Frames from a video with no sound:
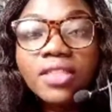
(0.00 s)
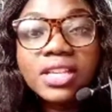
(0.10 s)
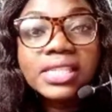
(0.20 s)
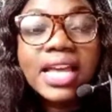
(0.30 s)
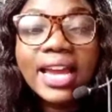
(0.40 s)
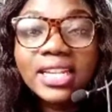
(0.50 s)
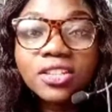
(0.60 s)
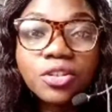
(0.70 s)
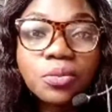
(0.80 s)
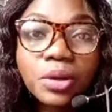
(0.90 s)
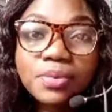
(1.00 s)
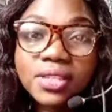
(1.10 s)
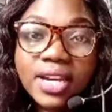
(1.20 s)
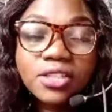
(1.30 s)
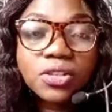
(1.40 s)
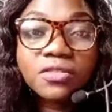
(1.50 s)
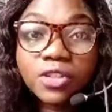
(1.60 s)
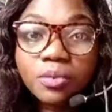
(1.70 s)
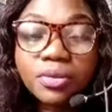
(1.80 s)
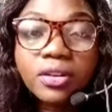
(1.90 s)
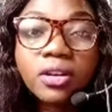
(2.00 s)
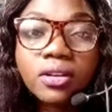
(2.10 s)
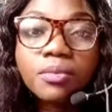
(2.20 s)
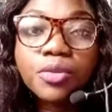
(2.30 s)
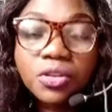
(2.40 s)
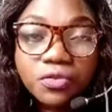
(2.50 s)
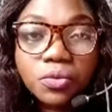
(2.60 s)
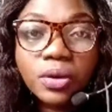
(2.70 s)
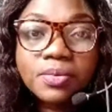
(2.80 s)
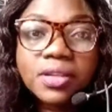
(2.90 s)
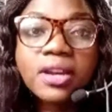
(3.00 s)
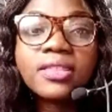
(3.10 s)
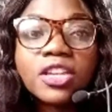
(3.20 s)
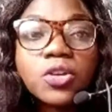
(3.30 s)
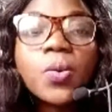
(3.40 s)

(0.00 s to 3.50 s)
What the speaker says: design your website or develop a beautiful website, then